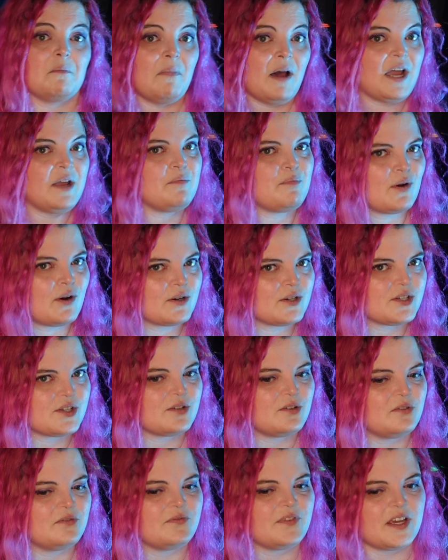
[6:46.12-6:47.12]
My
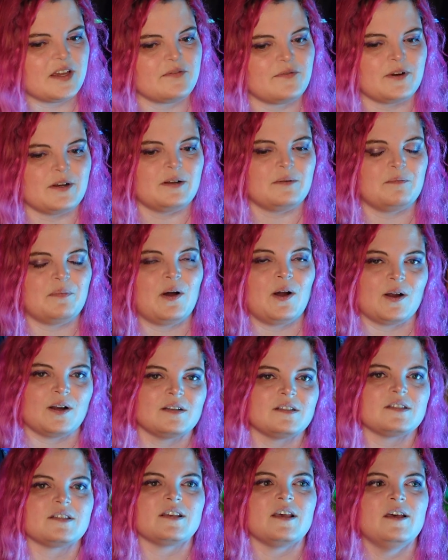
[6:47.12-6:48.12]
personal favorite
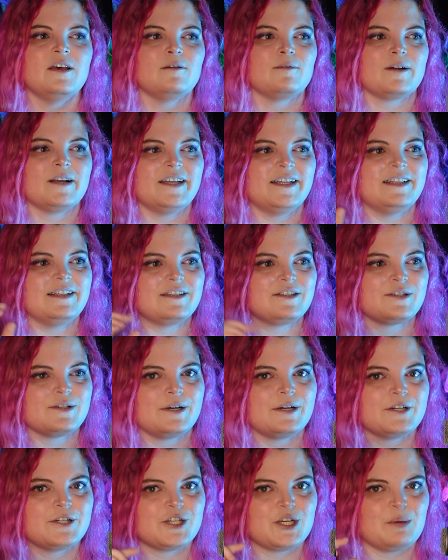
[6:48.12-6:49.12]
parts were in the
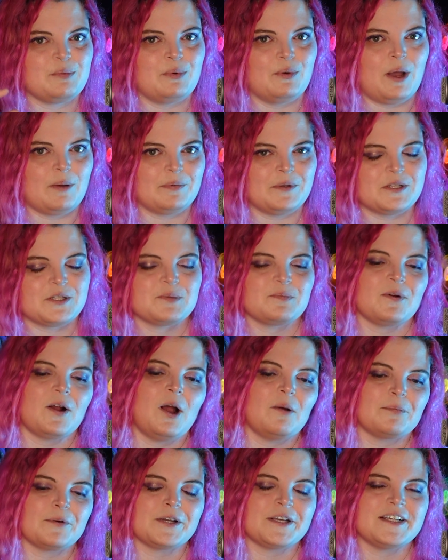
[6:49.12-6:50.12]
Starship Weapons
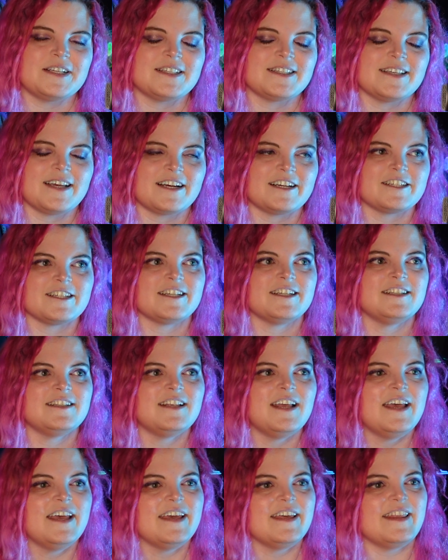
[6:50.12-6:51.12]
Properties section.